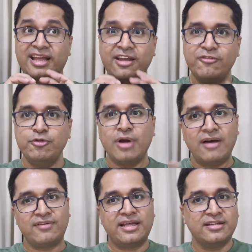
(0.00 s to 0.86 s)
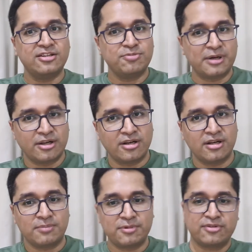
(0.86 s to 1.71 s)
if you have liked this
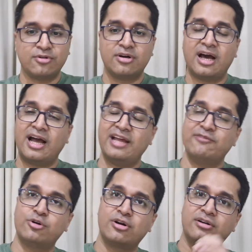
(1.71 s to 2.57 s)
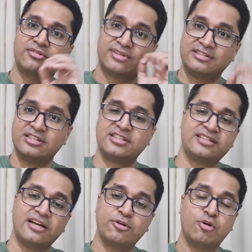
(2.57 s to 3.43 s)
particular episode i would suggest
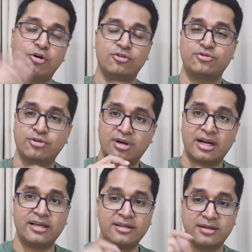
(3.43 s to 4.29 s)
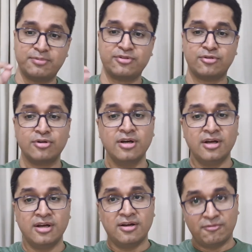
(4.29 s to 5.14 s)
that you also try the episode
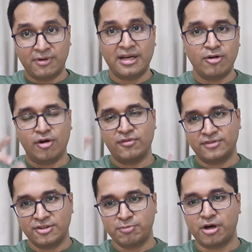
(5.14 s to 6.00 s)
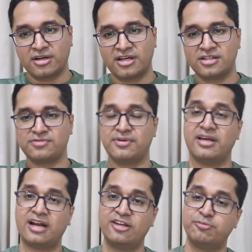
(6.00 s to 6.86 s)
one of this podcast
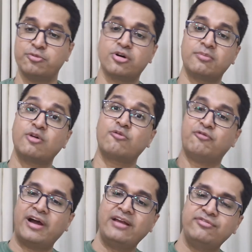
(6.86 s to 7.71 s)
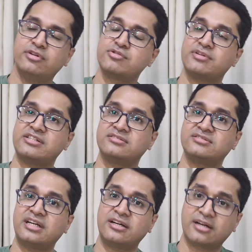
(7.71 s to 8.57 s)
where I spoke about five
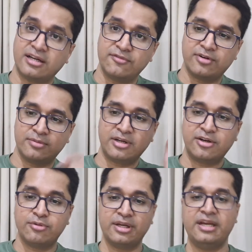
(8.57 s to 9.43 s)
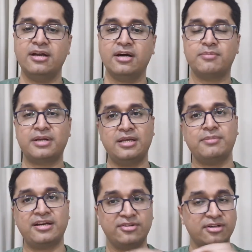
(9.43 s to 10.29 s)
situations that confirm that you need a money
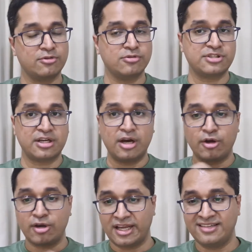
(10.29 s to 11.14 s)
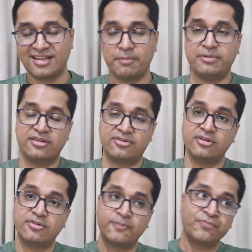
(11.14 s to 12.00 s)
mindset coaching on ASAP
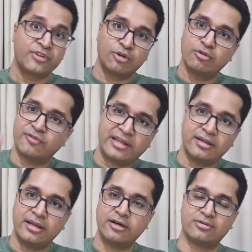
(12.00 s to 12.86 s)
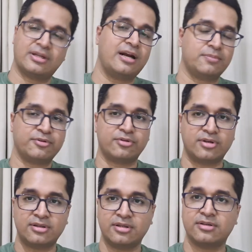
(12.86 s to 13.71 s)
basis. You'll find the link to that
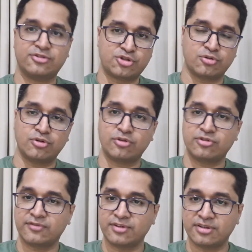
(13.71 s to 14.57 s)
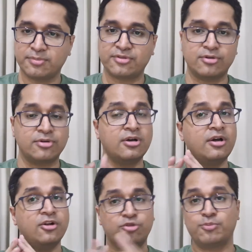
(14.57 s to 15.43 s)
episode in the show notes of this episode.
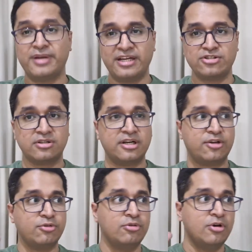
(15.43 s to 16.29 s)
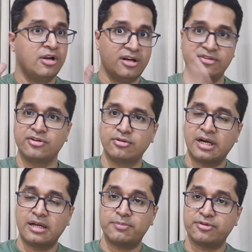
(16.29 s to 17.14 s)
So make sure that you listen to
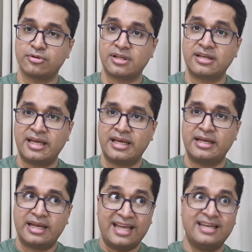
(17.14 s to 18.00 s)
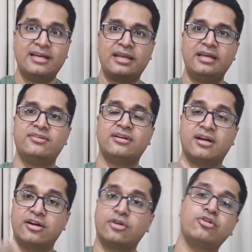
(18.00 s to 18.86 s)
that episode and increase and
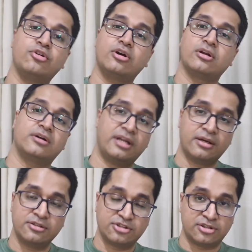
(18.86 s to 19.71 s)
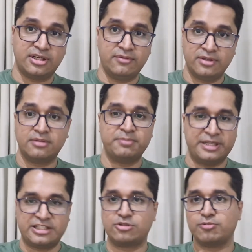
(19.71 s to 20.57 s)
continue your learning journey with
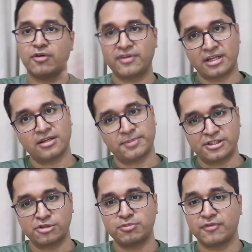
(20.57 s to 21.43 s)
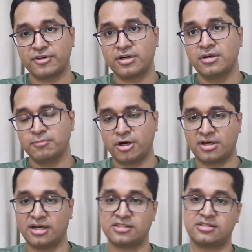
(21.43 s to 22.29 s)
Paycheck to Profit and the Paycheck to Profit
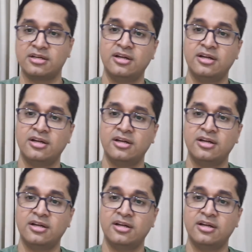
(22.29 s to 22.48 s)
podcast.